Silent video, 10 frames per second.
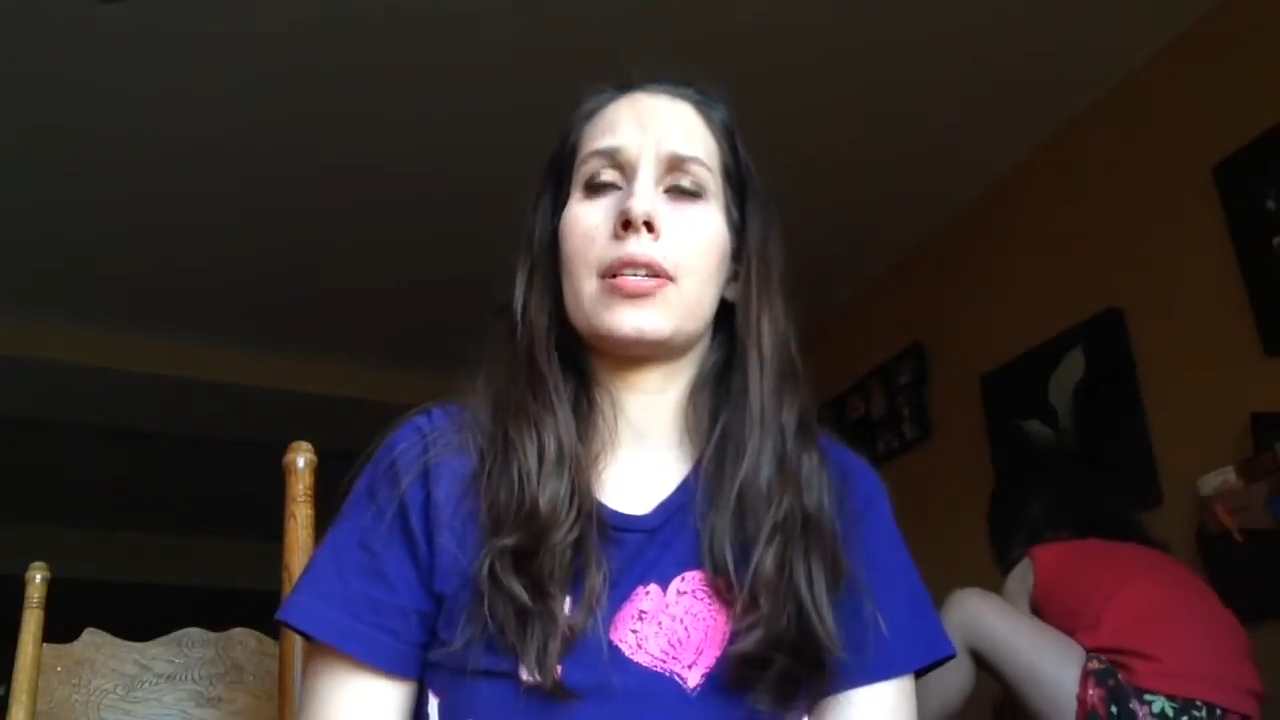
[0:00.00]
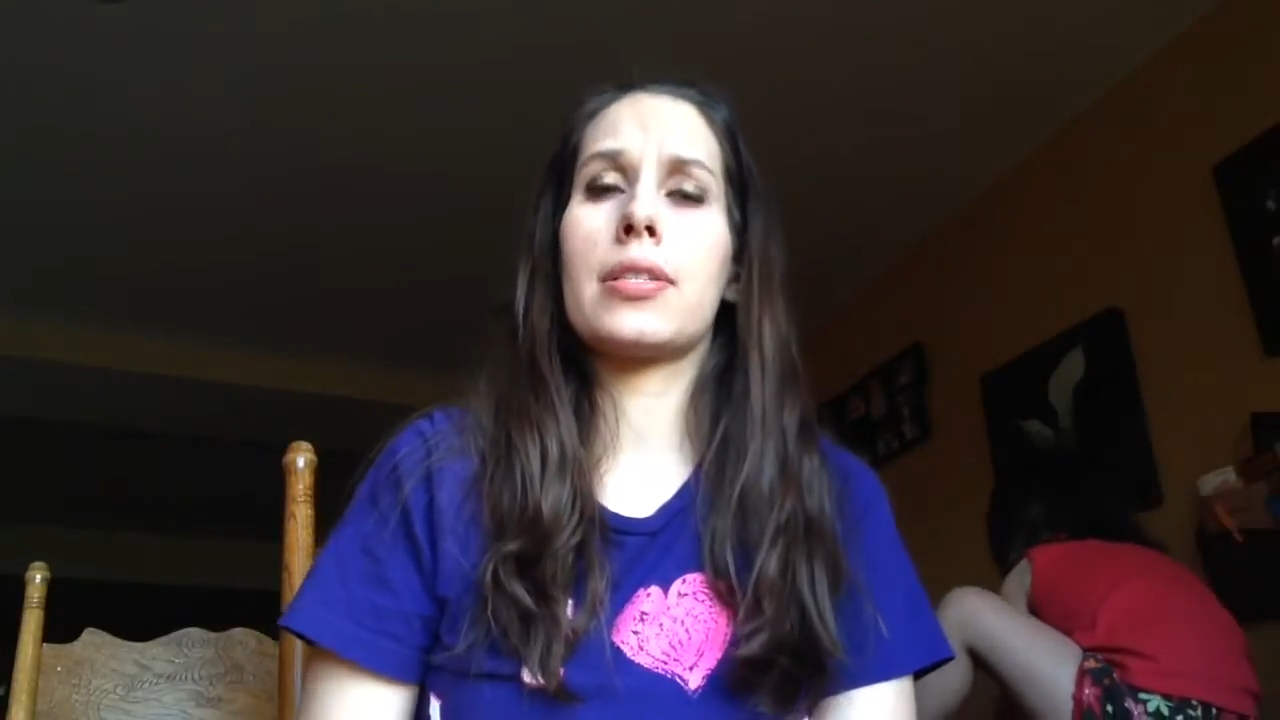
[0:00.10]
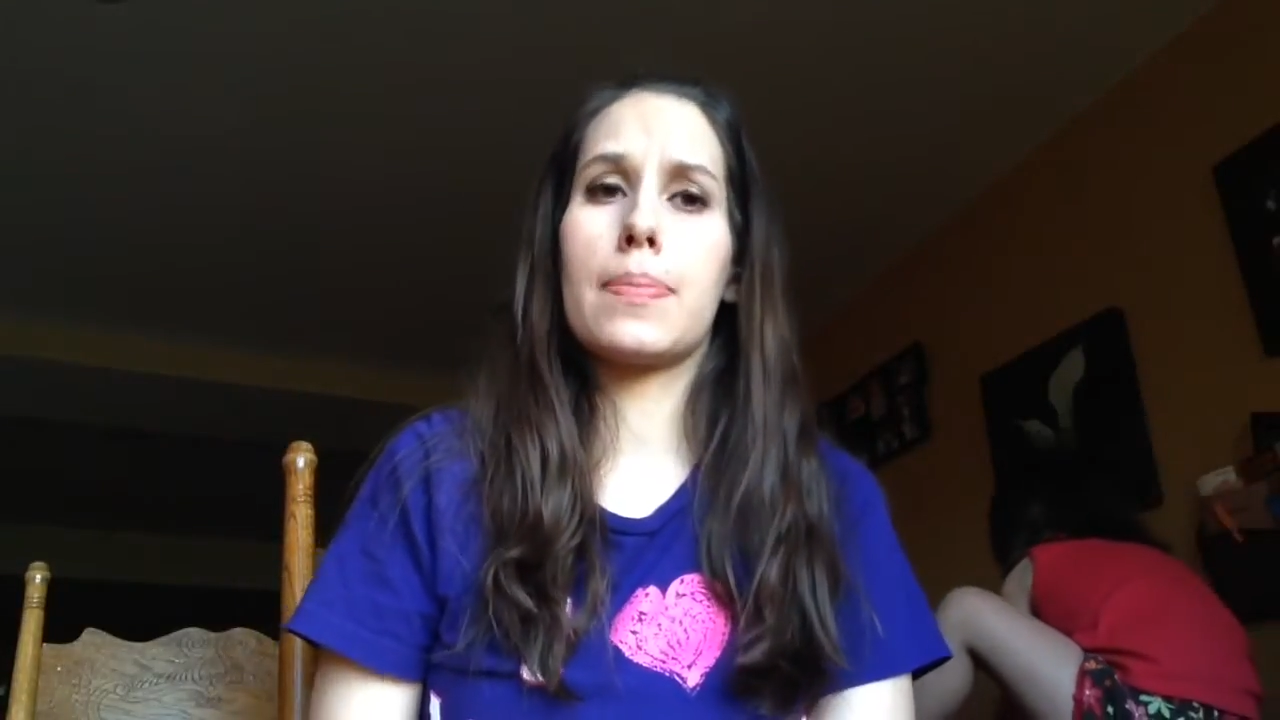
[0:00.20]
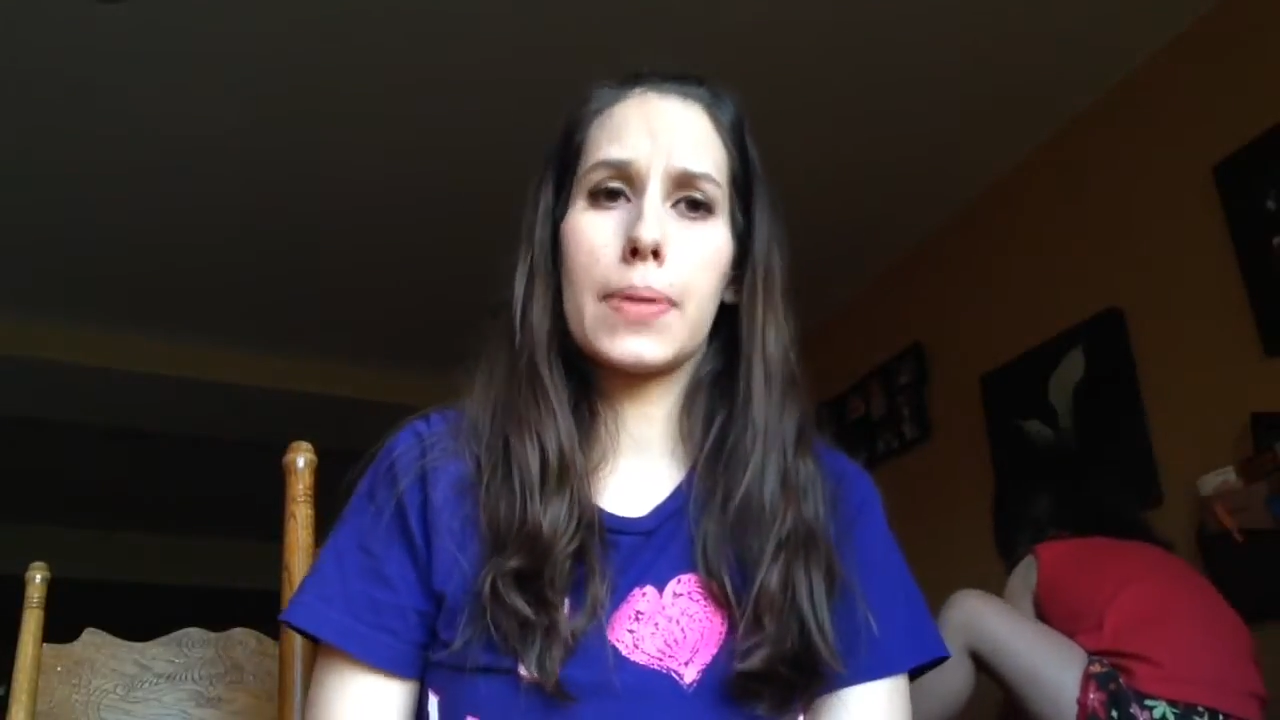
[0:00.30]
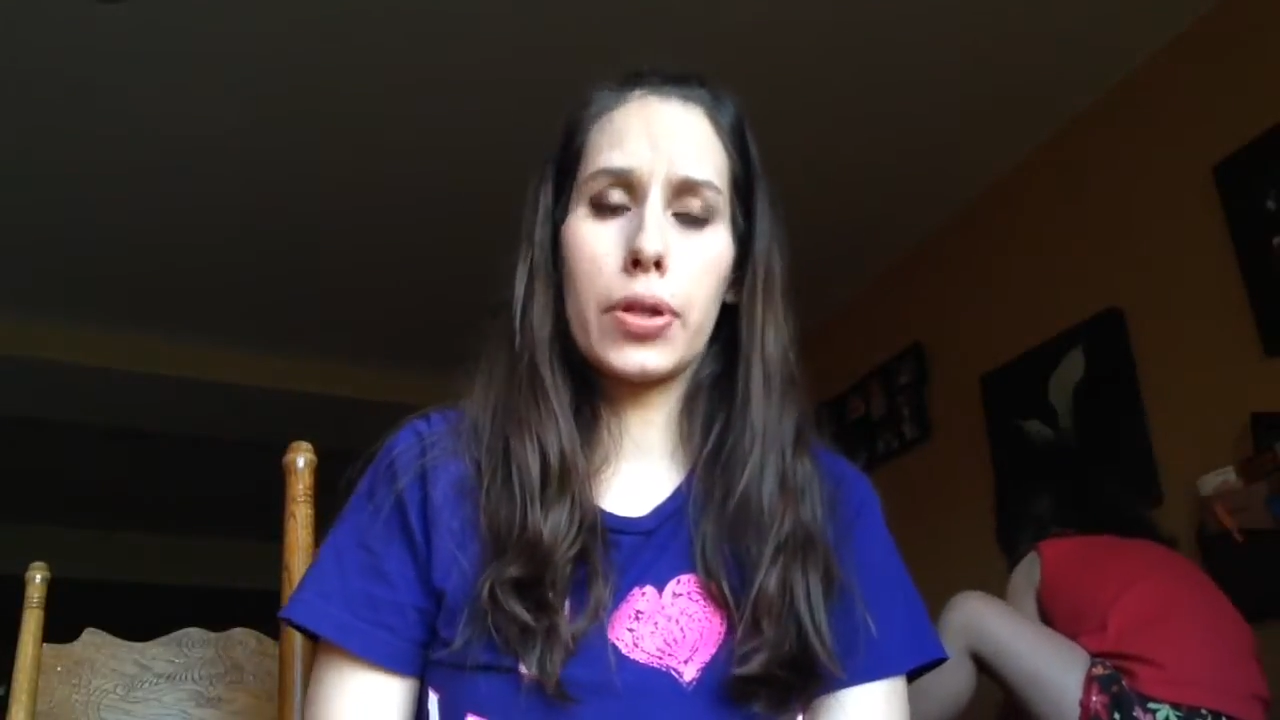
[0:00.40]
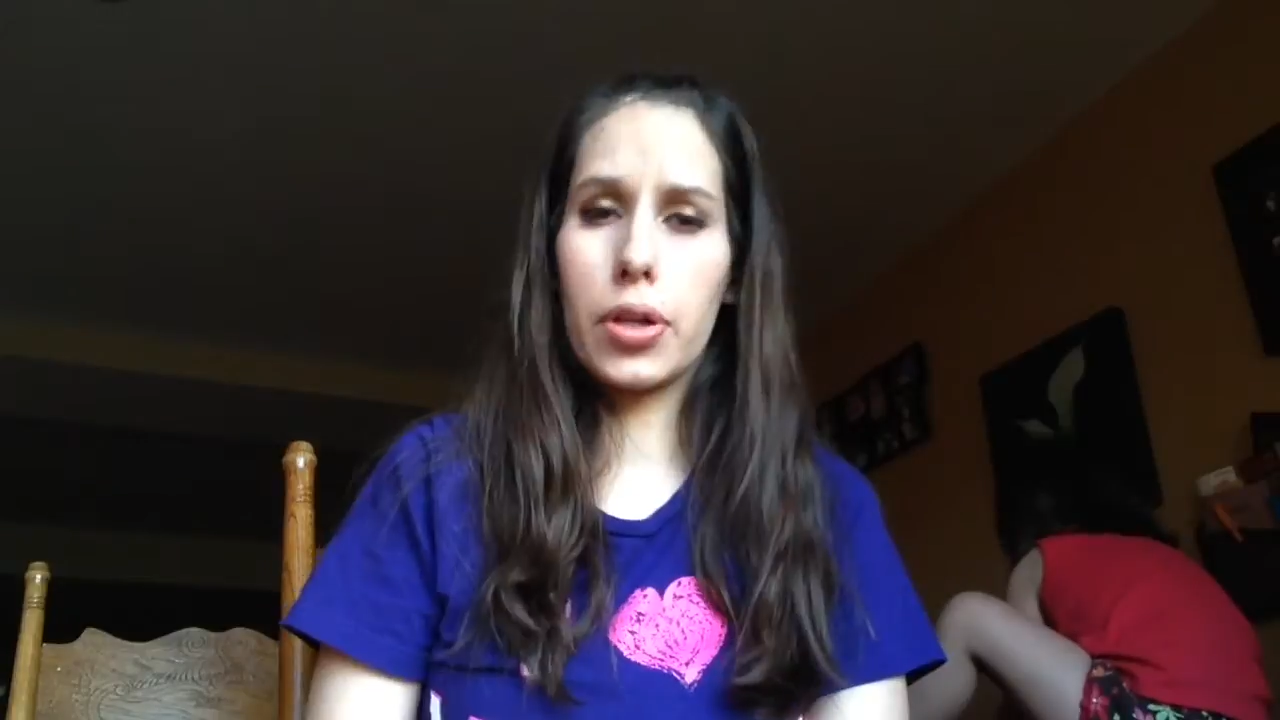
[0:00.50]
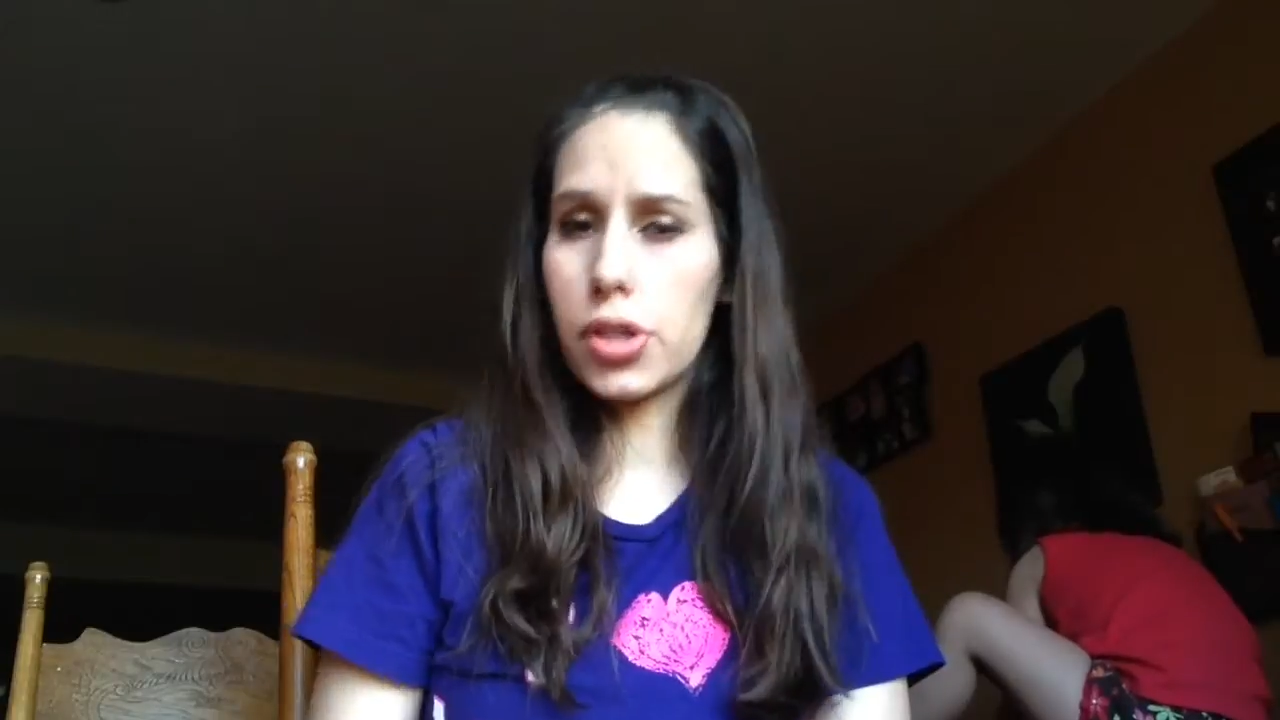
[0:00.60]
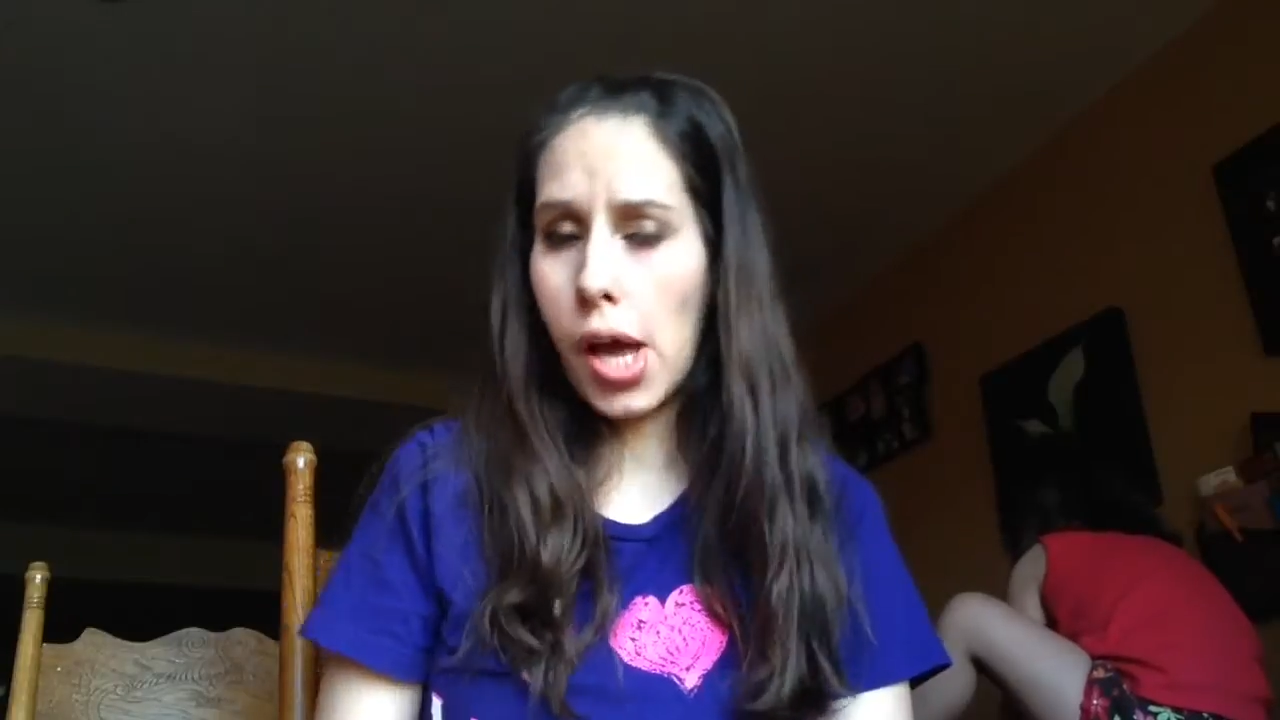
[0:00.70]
splurge